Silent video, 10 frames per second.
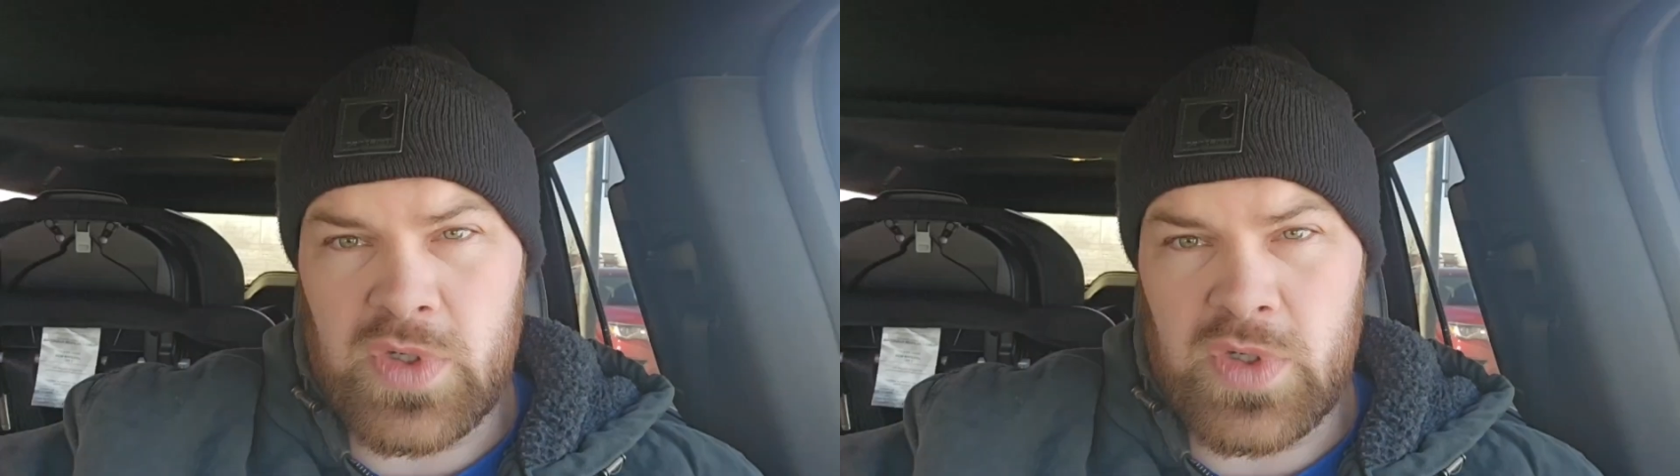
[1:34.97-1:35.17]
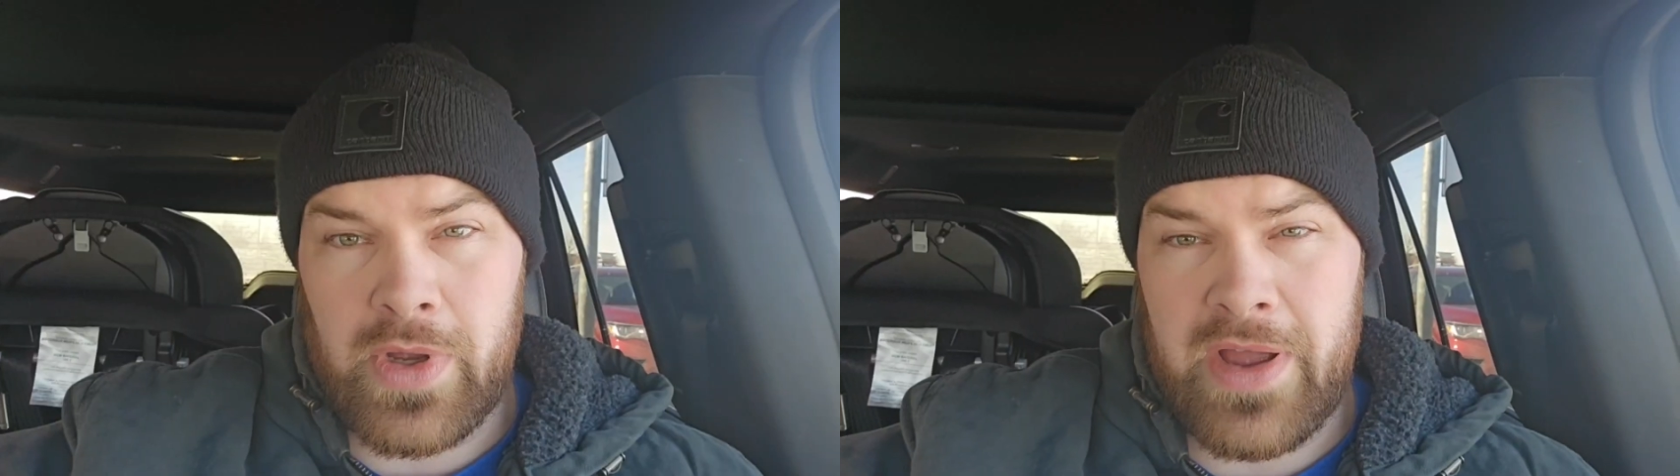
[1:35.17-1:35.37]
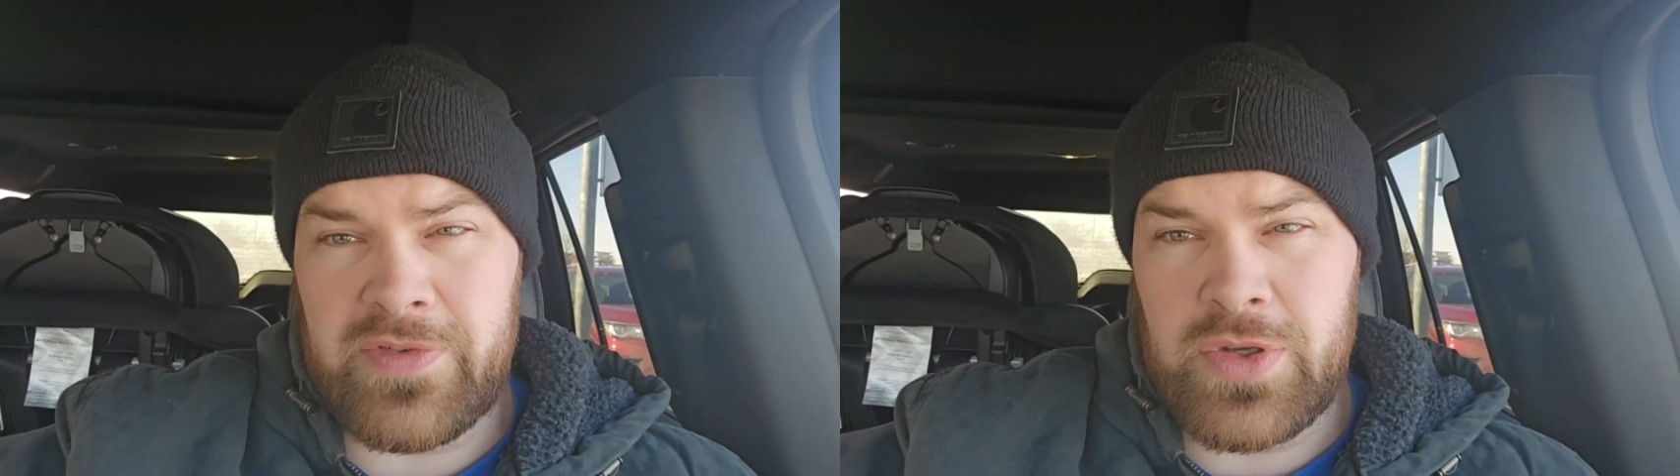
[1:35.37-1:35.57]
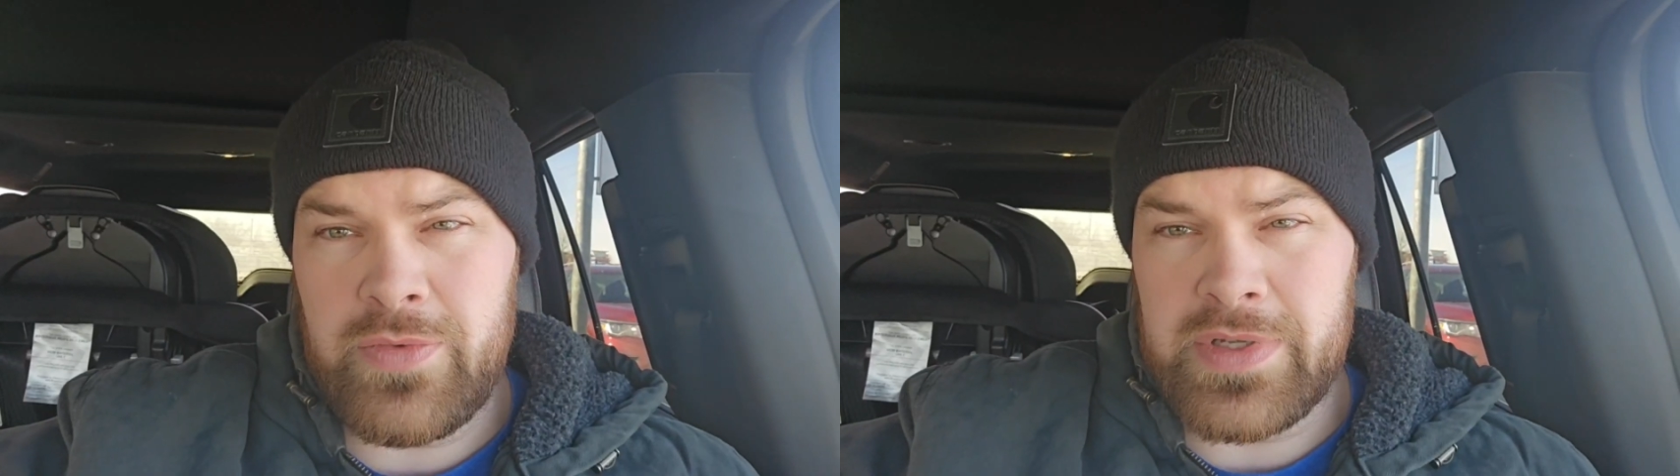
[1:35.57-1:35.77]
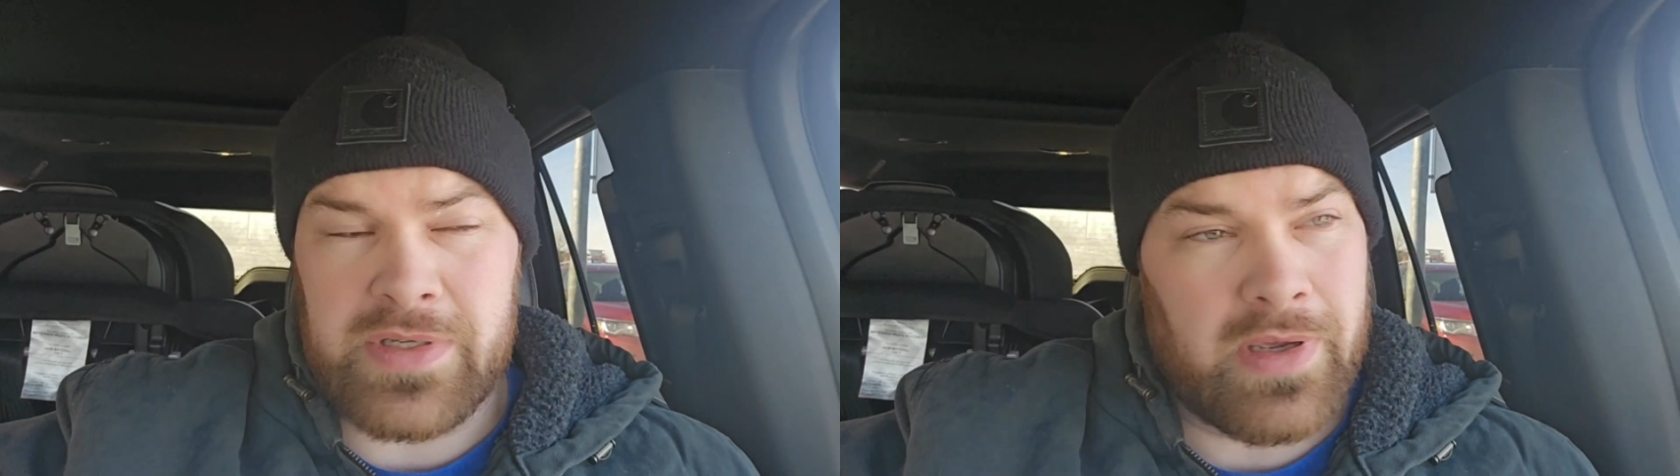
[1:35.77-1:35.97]
So all you have to
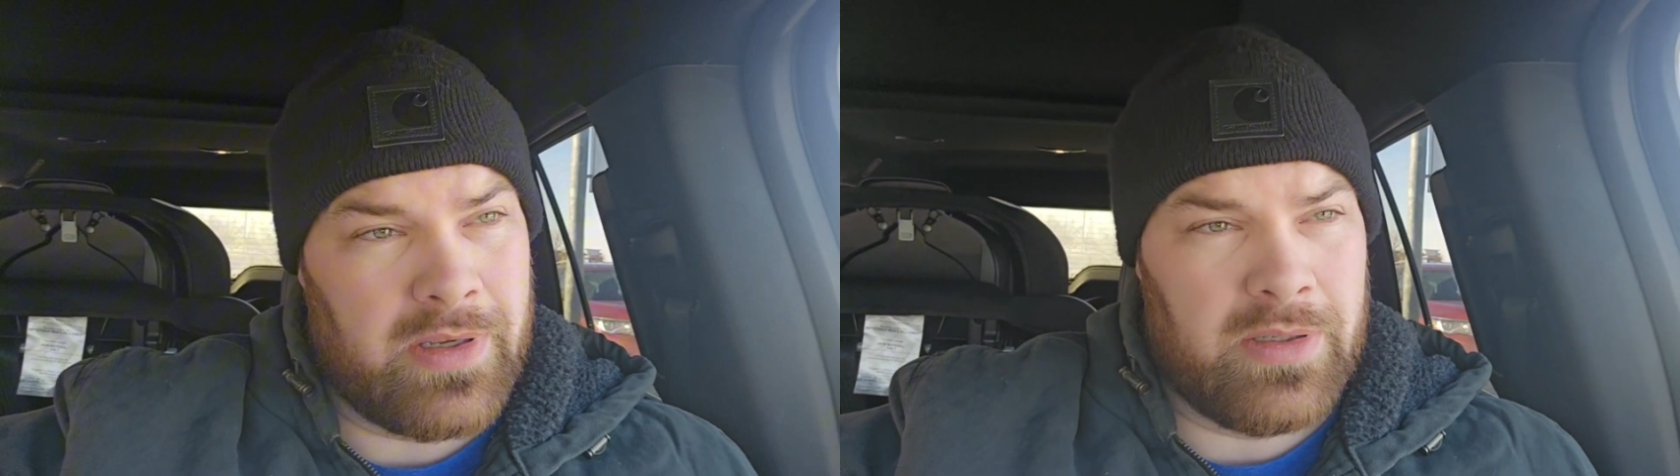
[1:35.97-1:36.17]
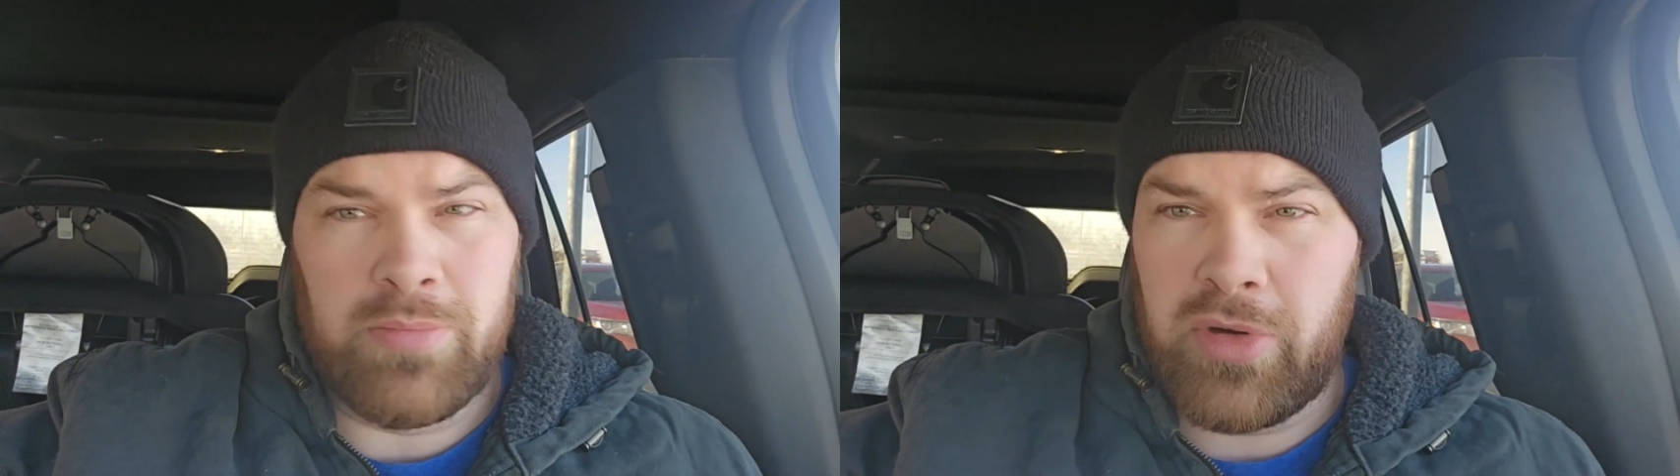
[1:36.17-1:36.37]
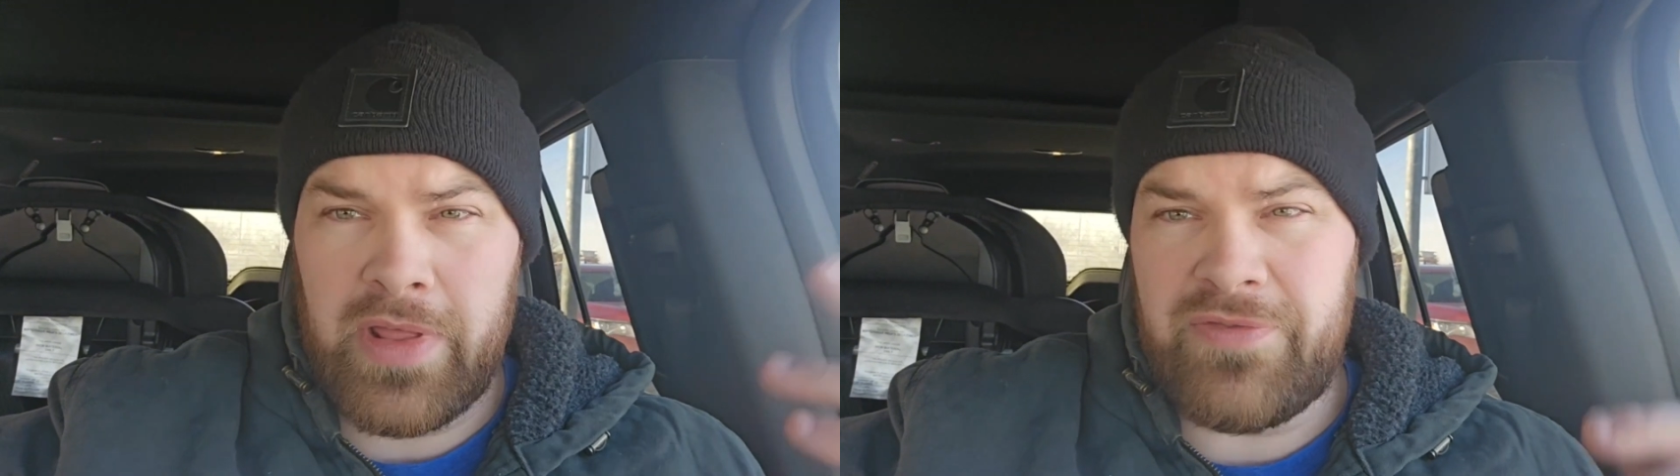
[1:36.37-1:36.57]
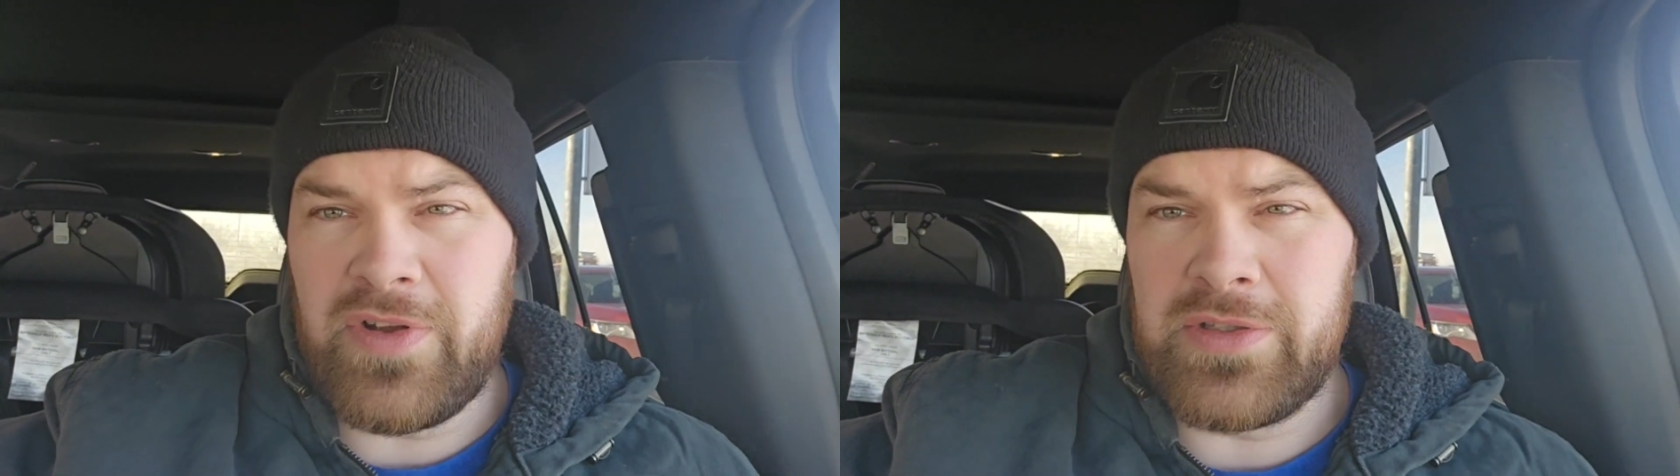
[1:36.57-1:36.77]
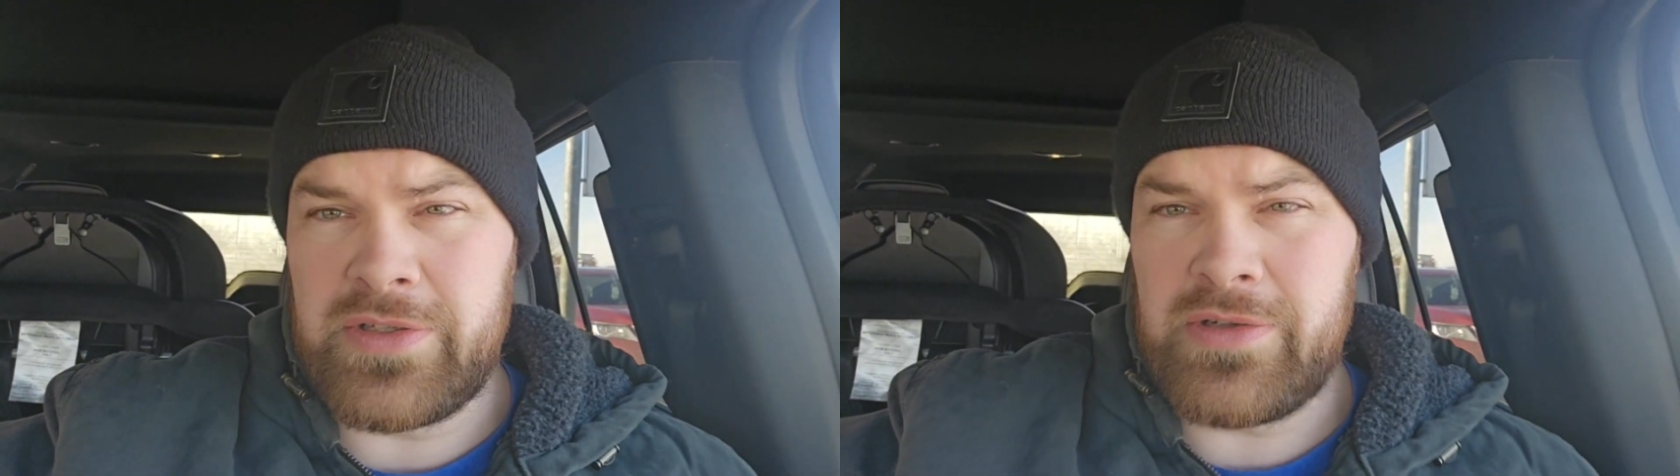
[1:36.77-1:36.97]
do is pull that
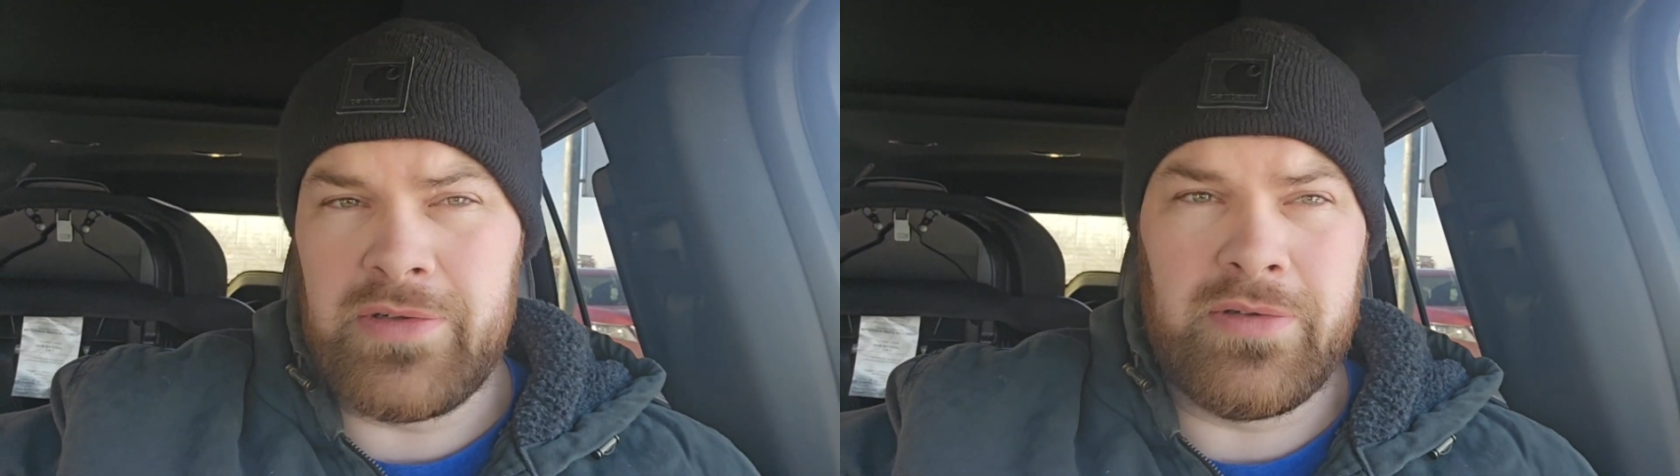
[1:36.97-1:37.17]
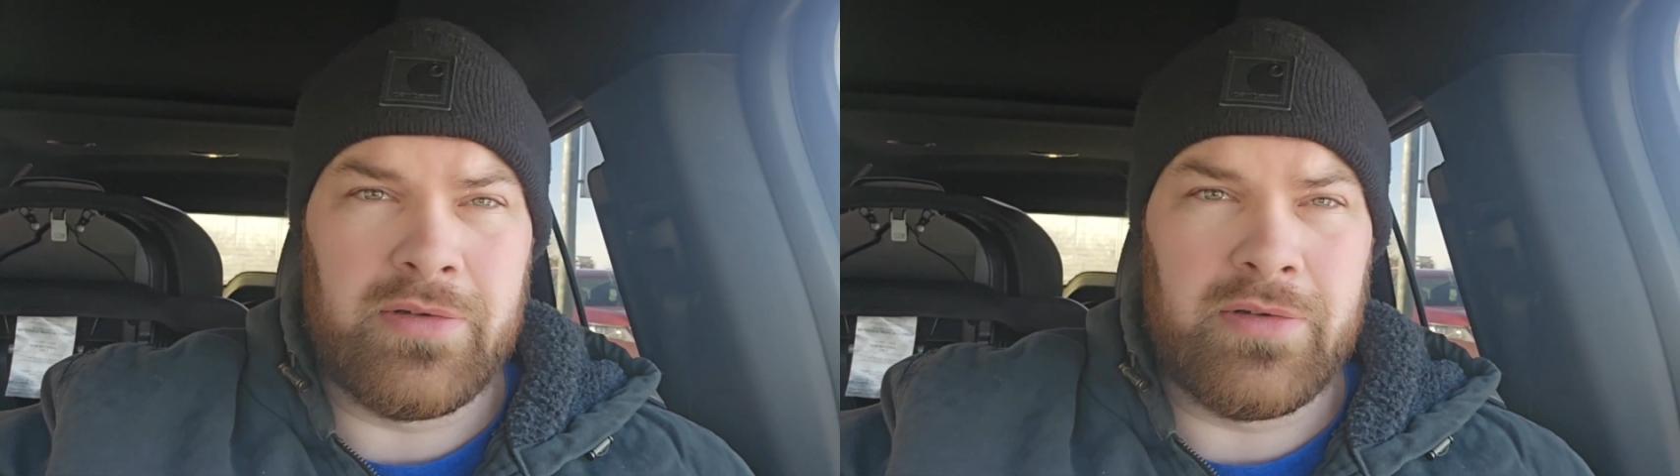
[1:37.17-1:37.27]
filter,